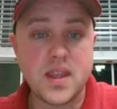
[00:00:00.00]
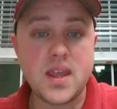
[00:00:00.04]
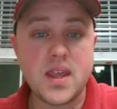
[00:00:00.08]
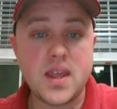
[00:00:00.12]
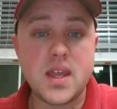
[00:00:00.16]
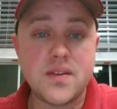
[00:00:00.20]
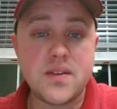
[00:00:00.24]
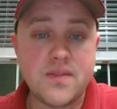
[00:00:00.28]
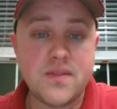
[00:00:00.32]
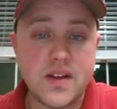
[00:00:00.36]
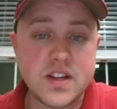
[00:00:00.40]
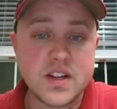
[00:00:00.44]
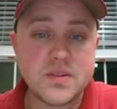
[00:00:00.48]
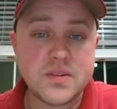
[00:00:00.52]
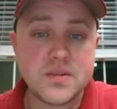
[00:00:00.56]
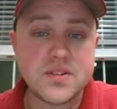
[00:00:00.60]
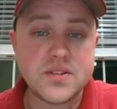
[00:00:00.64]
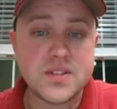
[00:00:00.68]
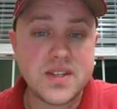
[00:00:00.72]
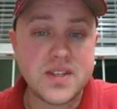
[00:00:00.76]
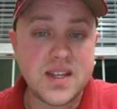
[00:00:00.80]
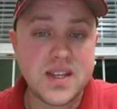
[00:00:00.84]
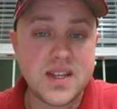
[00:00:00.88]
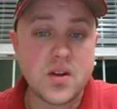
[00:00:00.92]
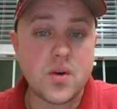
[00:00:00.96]
Vegetables
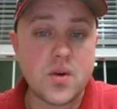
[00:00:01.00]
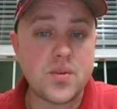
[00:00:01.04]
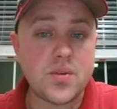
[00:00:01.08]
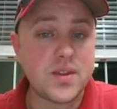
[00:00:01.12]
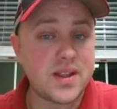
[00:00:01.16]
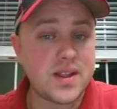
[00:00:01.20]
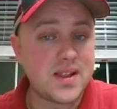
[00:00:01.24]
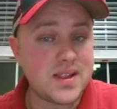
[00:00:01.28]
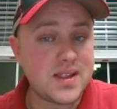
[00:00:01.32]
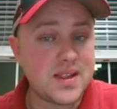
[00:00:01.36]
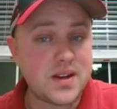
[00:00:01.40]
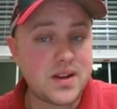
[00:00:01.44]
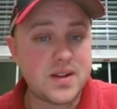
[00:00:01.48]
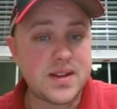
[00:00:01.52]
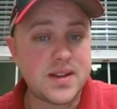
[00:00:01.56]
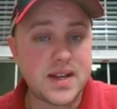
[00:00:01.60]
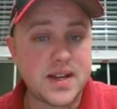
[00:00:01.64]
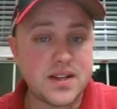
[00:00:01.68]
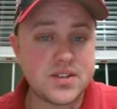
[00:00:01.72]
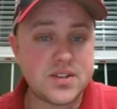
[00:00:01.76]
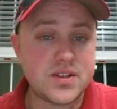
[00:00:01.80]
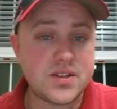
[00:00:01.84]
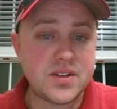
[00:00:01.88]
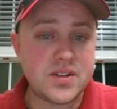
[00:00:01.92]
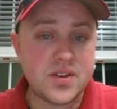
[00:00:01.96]
need only a little
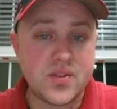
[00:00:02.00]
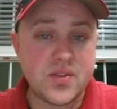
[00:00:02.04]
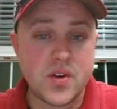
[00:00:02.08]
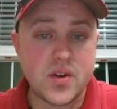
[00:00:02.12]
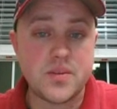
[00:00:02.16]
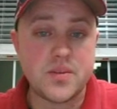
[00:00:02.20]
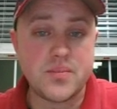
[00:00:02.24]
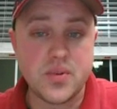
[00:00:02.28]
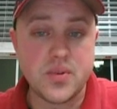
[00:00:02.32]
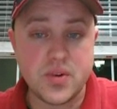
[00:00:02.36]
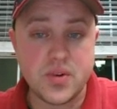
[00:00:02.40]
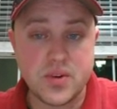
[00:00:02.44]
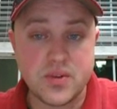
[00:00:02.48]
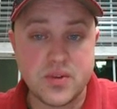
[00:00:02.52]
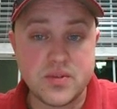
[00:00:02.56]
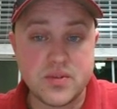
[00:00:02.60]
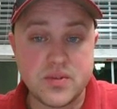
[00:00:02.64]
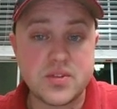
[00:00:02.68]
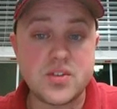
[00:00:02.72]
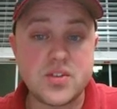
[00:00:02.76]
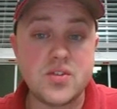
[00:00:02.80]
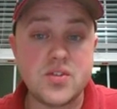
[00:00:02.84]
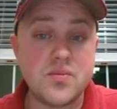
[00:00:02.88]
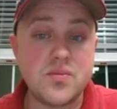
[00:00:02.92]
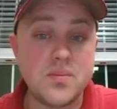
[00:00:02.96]
nitrogen to grow and produce.
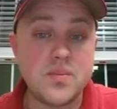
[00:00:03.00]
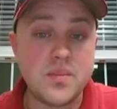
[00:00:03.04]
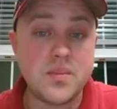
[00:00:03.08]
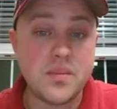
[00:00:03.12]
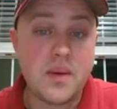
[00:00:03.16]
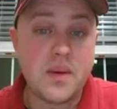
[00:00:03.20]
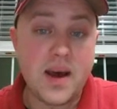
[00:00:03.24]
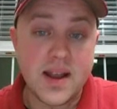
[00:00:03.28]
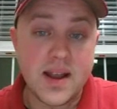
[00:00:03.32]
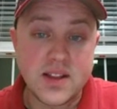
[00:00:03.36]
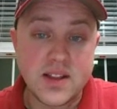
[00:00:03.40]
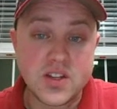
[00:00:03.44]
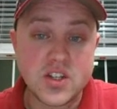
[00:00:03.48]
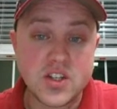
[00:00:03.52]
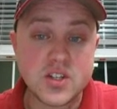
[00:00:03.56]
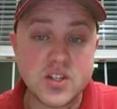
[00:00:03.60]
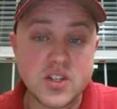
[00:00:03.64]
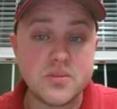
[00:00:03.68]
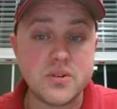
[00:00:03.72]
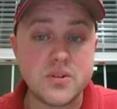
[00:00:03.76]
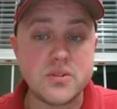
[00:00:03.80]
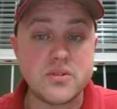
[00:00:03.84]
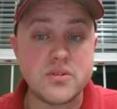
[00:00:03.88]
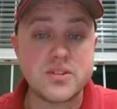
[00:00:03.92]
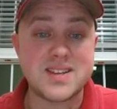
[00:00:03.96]
Too much
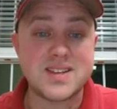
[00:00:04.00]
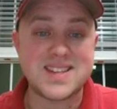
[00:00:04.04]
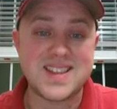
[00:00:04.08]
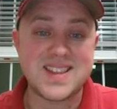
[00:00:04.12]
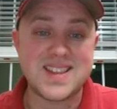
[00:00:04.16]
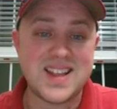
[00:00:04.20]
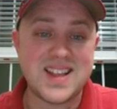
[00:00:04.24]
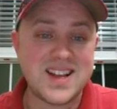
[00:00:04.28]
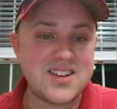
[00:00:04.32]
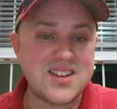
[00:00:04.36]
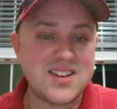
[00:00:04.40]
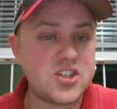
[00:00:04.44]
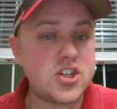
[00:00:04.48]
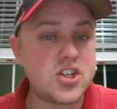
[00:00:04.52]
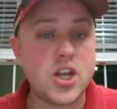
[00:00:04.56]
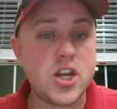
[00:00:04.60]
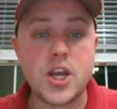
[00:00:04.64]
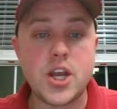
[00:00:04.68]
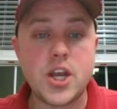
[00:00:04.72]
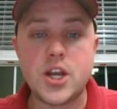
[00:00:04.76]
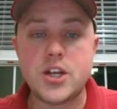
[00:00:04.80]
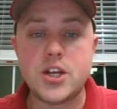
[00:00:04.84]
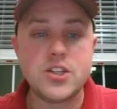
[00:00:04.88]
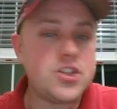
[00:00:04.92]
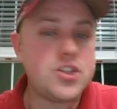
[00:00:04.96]
produces lush,
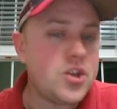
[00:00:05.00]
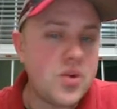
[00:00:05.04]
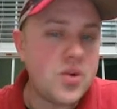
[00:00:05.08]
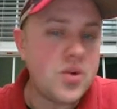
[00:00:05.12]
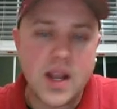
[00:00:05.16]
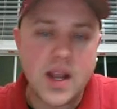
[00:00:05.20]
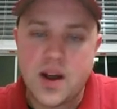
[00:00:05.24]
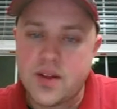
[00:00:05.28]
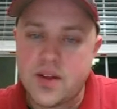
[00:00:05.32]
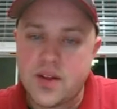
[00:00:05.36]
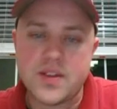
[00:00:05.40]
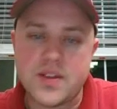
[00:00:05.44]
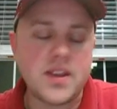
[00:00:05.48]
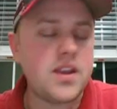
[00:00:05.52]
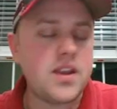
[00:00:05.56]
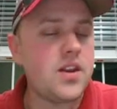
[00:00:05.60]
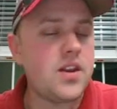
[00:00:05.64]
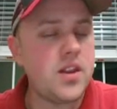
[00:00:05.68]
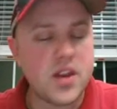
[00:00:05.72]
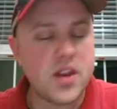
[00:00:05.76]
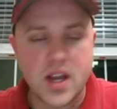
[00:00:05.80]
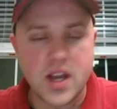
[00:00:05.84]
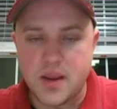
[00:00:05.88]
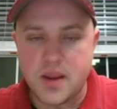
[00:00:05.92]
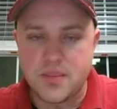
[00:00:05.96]
too healthy,
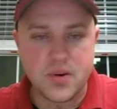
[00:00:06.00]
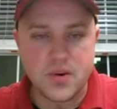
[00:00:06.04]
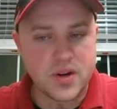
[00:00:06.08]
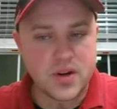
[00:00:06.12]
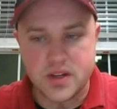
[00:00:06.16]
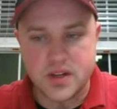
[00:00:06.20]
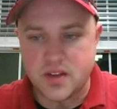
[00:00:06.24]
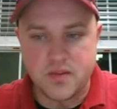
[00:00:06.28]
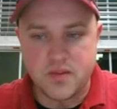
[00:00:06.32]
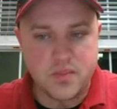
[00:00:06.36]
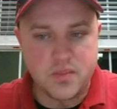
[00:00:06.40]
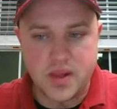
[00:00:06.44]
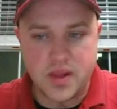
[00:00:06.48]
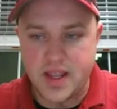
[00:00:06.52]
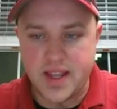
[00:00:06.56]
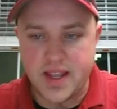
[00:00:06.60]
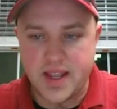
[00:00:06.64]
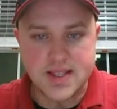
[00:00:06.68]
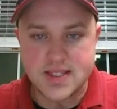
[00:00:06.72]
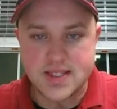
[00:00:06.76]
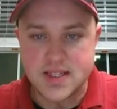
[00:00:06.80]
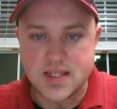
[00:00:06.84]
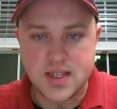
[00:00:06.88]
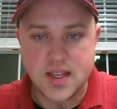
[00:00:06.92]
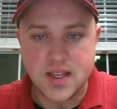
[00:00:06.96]
non-productive
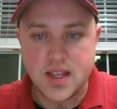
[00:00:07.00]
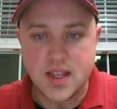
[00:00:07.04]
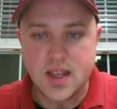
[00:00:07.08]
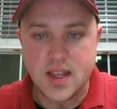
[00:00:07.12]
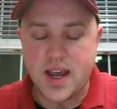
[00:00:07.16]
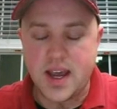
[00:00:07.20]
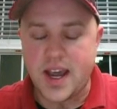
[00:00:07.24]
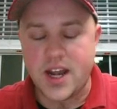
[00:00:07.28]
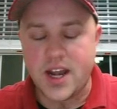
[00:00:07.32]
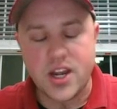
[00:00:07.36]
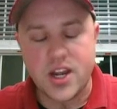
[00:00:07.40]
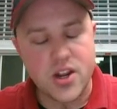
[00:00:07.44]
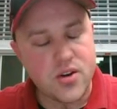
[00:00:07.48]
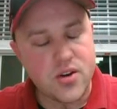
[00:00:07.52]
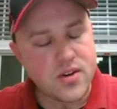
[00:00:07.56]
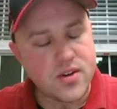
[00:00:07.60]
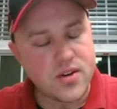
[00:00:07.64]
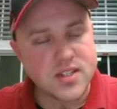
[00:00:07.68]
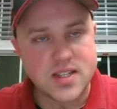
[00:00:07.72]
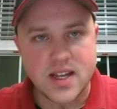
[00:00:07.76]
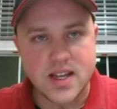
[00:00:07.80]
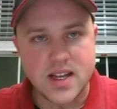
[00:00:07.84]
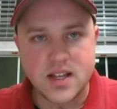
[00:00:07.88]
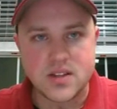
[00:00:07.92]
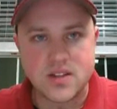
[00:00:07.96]
plants. I know it
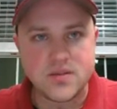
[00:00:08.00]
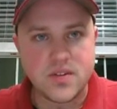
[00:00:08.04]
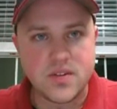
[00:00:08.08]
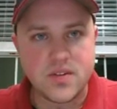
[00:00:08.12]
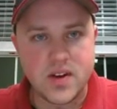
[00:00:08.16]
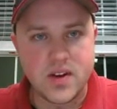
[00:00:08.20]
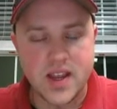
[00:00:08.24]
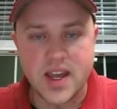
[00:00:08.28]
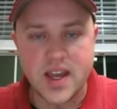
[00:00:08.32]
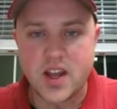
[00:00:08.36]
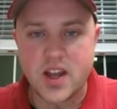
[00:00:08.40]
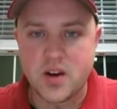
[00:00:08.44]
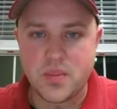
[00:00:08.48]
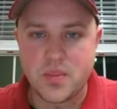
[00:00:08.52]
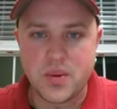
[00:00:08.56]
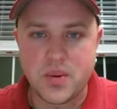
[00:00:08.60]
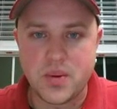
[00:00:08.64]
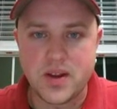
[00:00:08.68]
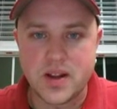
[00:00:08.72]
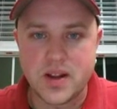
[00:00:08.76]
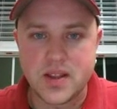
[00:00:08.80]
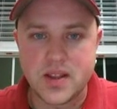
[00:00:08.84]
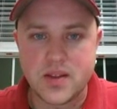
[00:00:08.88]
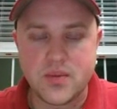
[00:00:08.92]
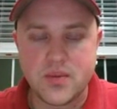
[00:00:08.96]
sounds very
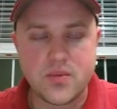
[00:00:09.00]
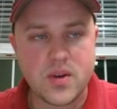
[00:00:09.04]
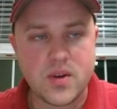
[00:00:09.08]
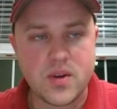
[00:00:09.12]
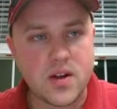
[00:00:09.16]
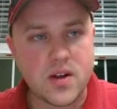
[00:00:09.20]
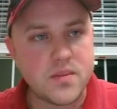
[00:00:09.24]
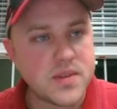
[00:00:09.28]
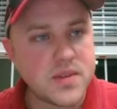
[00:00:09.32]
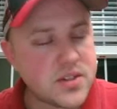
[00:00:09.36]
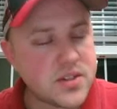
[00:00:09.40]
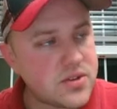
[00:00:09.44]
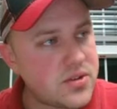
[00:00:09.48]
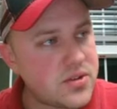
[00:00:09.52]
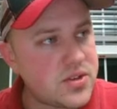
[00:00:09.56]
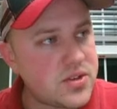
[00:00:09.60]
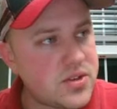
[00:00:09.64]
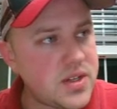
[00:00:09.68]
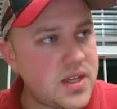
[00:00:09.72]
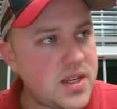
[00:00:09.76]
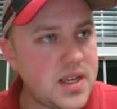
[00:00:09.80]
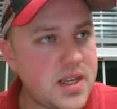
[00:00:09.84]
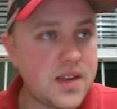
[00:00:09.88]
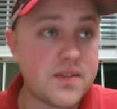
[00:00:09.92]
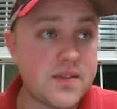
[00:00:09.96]
counterproductive. Well, Mr.
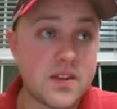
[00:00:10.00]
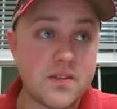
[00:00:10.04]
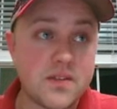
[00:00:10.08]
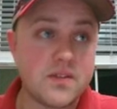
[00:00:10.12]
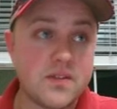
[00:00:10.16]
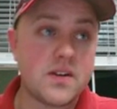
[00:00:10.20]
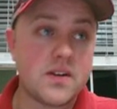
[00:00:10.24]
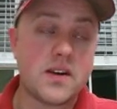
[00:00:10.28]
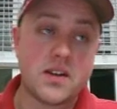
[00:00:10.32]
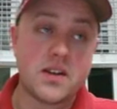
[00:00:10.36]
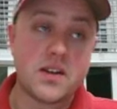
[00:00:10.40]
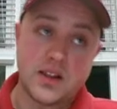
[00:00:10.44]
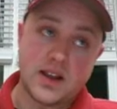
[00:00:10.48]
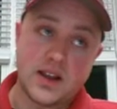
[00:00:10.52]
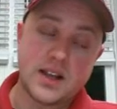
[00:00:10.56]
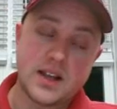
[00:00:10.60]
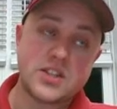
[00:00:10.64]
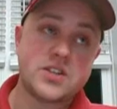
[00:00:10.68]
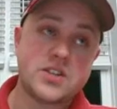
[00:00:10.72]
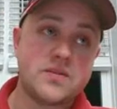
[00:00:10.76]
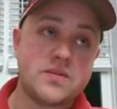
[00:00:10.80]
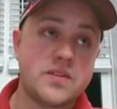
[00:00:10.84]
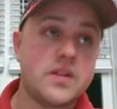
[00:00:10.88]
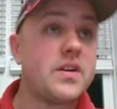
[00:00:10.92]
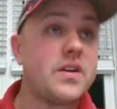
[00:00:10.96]
G, if they're very lush and
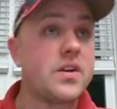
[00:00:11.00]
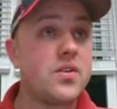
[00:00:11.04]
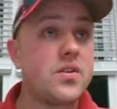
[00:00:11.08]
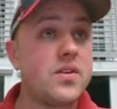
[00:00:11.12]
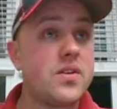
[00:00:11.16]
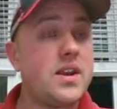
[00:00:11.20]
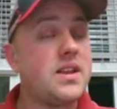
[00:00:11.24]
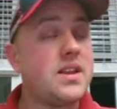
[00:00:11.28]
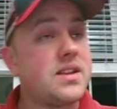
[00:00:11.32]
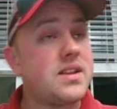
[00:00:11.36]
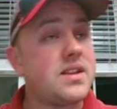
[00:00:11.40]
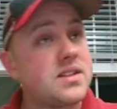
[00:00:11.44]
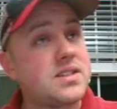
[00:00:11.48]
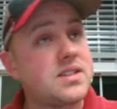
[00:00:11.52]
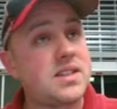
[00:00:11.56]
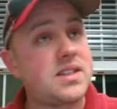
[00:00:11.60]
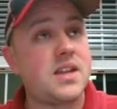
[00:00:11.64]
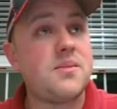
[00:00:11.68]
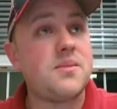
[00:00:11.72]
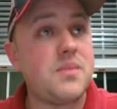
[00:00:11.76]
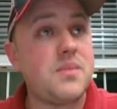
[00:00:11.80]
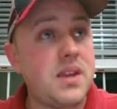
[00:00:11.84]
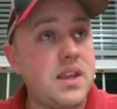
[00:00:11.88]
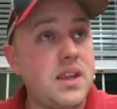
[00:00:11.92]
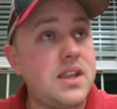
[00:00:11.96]
very green, doesn't that
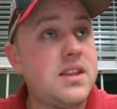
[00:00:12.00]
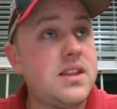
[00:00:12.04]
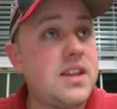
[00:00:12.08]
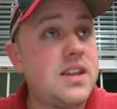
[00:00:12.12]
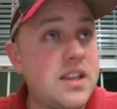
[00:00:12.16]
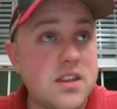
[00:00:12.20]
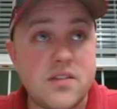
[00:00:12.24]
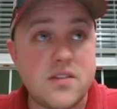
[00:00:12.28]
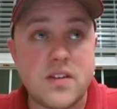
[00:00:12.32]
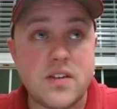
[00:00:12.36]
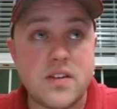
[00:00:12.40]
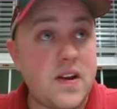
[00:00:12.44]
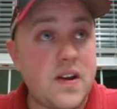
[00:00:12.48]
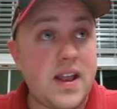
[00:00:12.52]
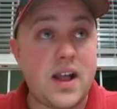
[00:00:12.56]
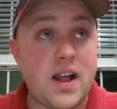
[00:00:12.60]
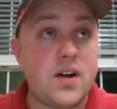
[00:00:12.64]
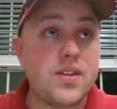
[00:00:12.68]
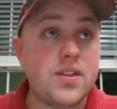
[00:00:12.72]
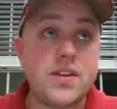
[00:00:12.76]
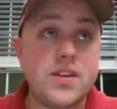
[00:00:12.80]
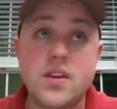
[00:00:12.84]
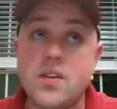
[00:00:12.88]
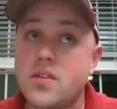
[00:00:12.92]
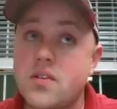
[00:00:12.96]
mean that they're very healthy
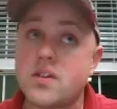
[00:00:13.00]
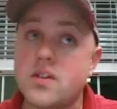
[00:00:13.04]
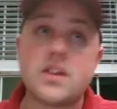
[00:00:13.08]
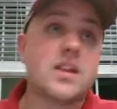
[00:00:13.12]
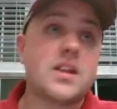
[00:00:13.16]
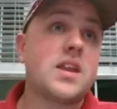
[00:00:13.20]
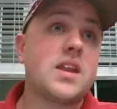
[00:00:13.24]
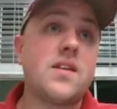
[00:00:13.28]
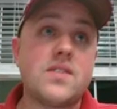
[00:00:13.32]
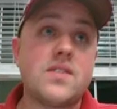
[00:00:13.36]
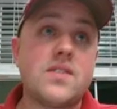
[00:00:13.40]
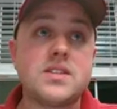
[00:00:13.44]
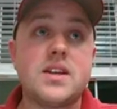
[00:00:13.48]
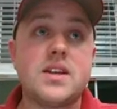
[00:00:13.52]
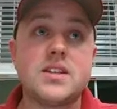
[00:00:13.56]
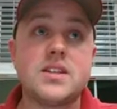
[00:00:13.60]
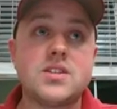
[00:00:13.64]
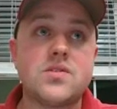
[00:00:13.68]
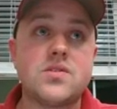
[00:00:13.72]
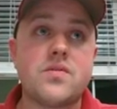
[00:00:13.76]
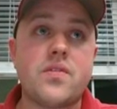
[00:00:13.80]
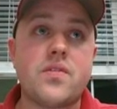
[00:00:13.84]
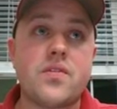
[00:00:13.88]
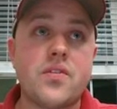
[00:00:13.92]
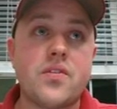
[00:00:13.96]
and they're going to give us lots of
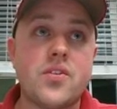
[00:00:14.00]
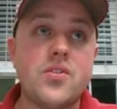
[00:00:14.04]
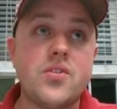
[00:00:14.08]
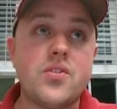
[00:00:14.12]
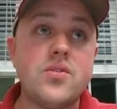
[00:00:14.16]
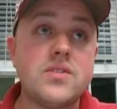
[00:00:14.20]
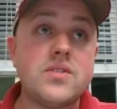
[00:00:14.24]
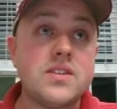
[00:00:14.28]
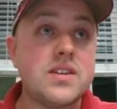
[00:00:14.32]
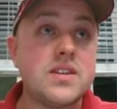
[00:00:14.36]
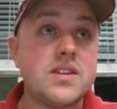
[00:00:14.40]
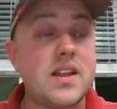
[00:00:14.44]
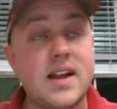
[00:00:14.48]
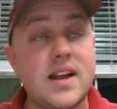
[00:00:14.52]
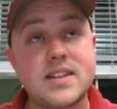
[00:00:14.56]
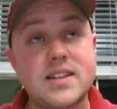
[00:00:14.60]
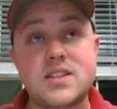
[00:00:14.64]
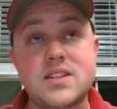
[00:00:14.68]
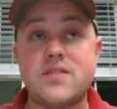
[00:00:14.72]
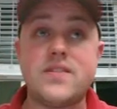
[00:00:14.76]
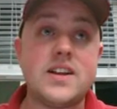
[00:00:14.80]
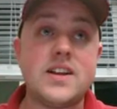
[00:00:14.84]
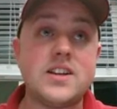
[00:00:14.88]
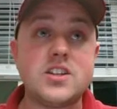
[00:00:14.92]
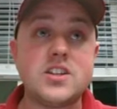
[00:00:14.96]
fruit and lots of
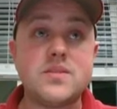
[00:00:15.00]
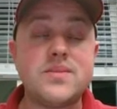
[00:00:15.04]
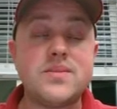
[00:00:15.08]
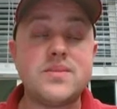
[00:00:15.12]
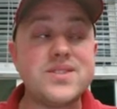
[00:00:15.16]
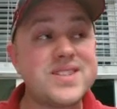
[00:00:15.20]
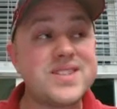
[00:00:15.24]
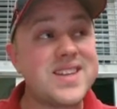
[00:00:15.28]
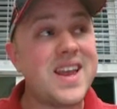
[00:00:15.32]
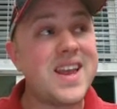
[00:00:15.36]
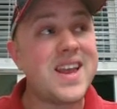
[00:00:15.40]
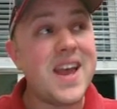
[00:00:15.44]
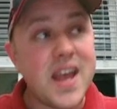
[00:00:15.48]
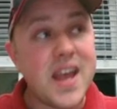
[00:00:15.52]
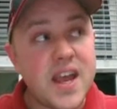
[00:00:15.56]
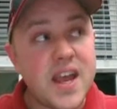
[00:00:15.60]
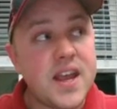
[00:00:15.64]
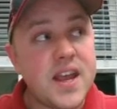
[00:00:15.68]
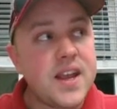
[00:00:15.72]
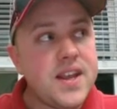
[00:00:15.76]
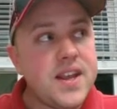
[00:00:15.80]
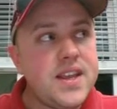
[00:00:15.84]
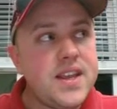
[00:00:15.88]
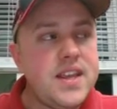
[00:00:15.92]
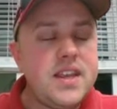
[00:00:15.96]
vegetables?
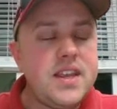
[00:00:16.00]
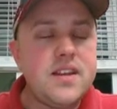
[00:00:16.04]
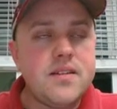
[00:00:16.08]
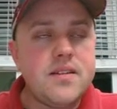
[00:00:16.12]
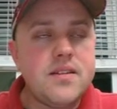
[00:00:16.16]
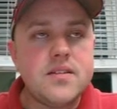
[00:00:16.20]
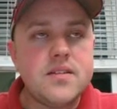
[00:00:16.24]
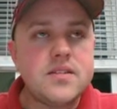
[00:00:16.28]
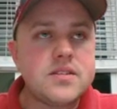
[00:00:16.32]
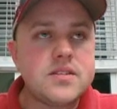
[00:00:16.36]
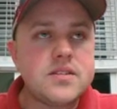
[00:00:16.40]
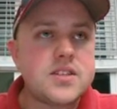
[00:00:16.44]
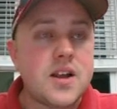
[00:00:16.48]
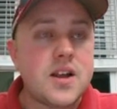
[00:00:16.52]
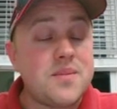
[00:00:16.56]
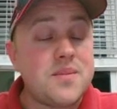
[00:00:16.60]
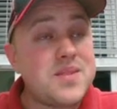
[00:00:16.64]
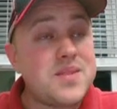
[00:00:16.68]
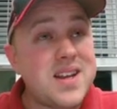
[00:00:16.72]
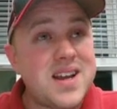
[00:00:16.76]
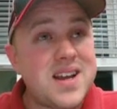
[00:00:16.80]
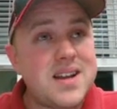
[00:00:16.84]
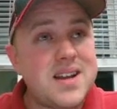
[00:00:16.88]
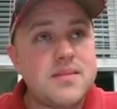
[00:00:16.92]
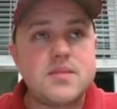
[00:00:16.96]

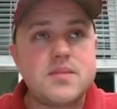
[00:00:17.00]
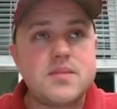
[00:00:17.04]
Sometimes, but